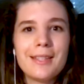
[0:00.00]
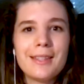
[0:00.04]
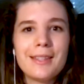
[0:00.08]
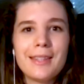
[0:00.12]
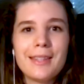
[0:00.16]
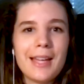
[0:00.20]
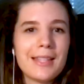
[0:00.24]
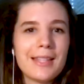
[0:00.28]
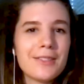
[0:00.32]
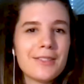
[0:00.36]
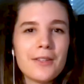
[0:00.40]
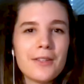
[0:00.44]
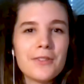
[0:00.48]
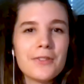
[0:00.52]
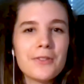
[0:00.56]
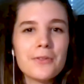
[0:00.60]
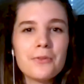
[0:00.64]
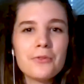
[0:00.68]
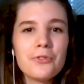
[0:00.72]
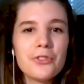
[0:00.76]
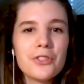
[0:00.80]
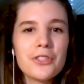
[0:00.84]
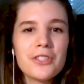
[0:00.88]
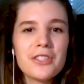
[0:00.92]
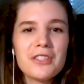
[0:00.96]
that's also
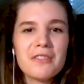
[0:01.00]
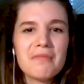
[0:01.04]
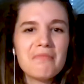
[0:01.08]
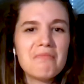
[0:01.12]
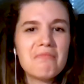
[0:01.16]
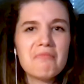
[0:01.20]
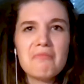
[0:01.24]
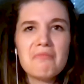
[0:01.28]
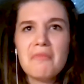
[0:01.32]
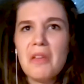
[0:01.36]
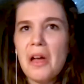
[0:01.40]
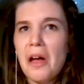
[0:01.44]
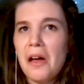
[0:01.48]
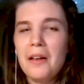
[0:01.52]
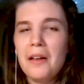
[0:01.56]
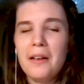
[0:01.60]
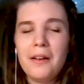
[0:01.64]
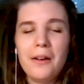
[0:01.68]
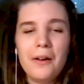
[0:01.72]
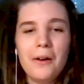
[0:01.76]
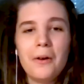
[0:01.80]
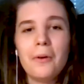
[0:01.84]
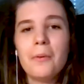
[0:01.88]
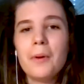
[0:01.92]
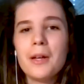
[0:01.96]
just not
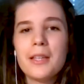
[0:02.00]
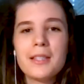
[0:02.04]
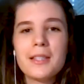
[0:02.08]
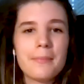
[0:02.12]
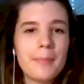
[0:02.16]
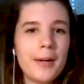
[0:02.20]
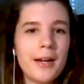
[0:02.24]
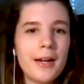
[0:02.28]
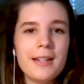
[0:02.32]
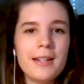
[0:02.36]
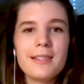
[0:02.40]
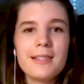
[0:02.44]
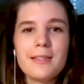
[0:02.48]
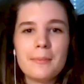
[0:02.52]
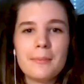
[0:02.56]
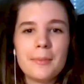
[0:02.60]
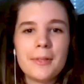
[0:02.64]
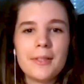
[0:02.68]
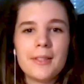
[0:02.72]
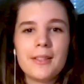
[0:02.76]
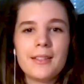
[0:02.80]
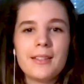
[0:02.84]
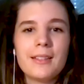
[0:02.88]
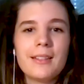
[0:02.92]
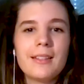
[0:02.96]
always possible.